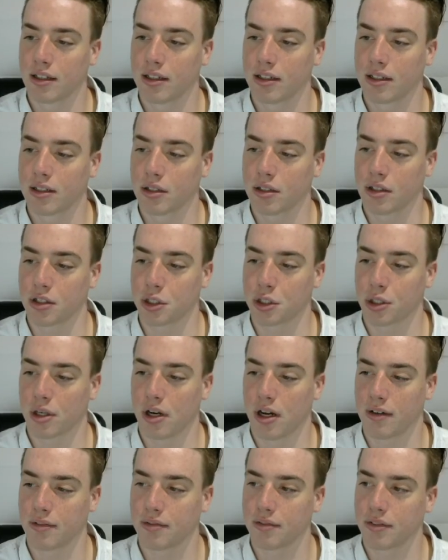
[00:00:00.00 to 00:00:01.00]
to the
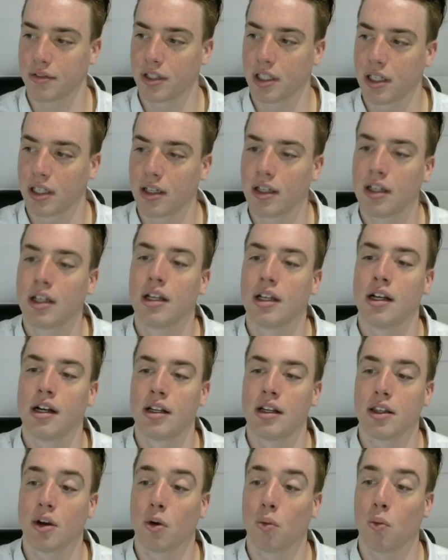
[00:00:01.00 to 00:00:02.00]
trough.
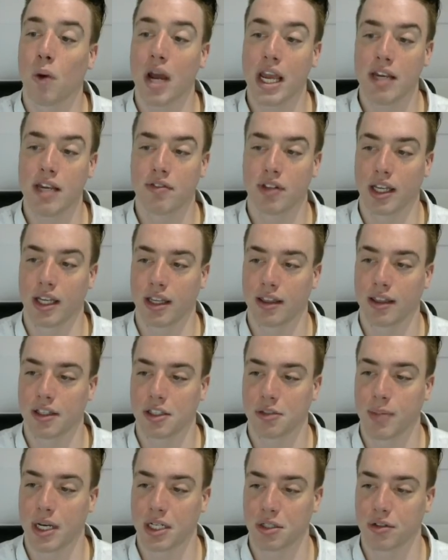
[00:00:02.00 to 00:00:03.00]
The wavelength is
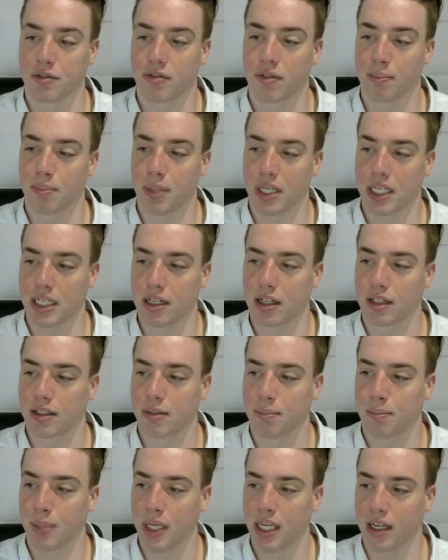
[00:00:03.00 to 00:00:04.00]
measured from peak to
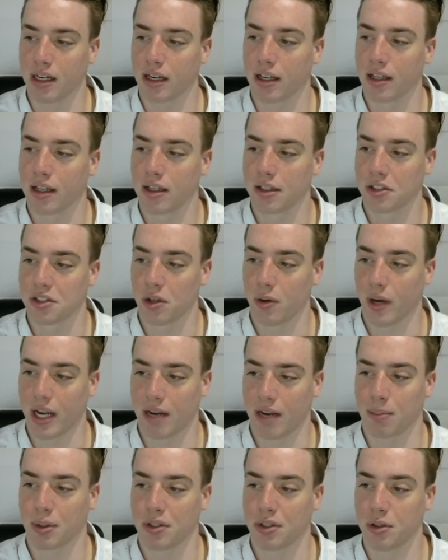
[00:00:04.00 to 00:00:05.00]
peak. So
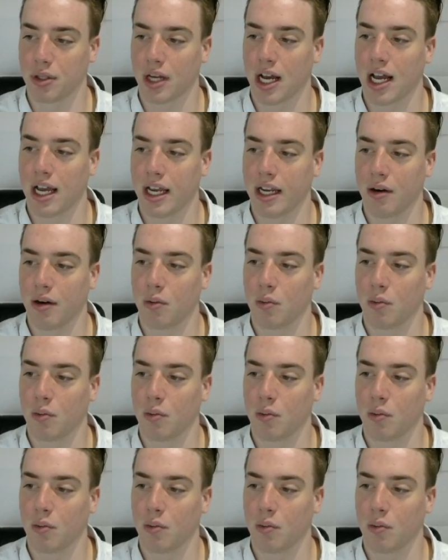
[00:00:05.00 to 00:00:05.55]
amplitude, height,